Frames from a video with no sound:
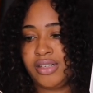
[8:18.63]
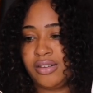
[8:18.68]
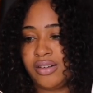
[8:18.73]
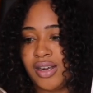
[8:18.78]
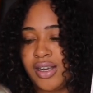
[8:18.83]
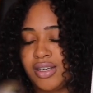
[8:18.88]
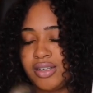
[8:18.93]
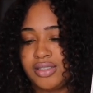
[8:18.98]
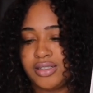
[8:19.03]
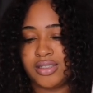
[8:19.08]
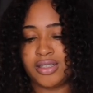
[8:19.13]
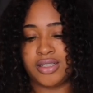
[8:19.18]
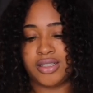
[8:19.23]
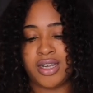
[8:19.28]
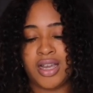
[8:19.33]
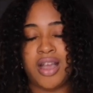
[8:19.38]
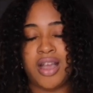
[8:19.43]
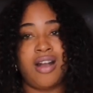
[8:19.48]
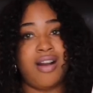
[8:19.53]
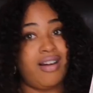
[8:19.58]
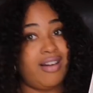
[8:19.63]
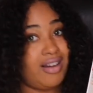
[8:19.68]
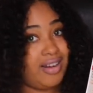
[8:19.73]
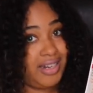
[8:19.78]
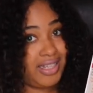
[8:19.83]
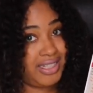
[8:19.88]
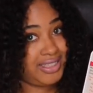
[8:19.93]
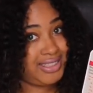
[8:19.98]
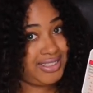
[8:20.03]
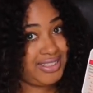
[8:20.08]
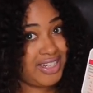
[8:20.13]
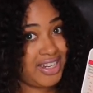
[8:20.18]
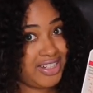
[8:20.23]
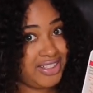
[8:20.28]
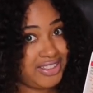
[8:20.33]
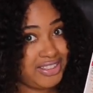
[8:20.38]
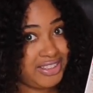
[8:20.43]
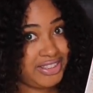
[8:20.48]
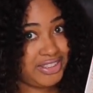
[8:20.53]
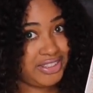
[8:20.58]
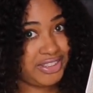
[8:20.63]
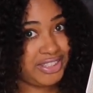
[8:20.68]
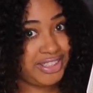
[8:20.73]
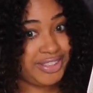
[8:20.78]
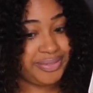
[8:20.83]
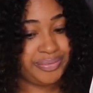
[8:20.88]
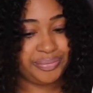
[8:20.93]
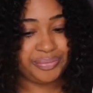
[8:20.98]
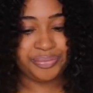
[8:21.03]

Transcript: Crocker, all at the dollar store.